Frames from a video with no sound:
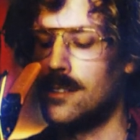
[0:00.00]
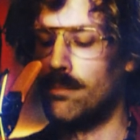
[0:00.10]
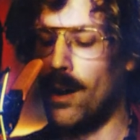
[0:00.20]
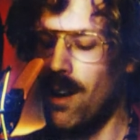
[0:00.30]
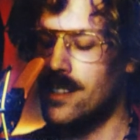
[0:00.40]

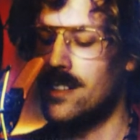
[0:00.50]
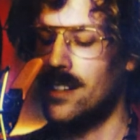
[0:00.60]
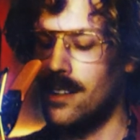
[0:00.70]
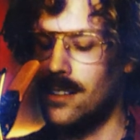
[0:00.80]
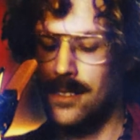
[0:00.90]

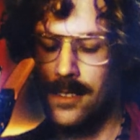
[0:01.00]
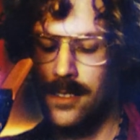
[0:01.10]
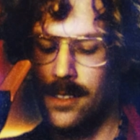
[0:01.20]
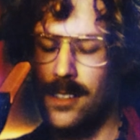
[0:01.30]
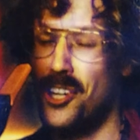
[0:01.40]
Martindale
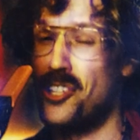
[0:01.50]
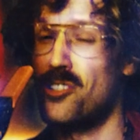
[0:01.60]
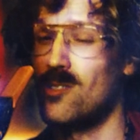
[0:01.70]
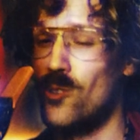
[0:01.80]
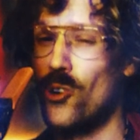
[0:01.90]

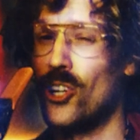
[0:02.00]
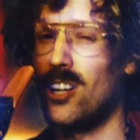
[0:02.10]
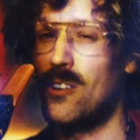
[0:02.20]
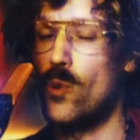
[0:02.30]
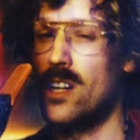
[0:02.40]

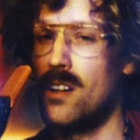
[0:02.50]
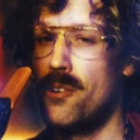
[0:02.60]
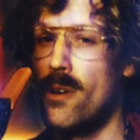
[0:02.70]
historically wicked?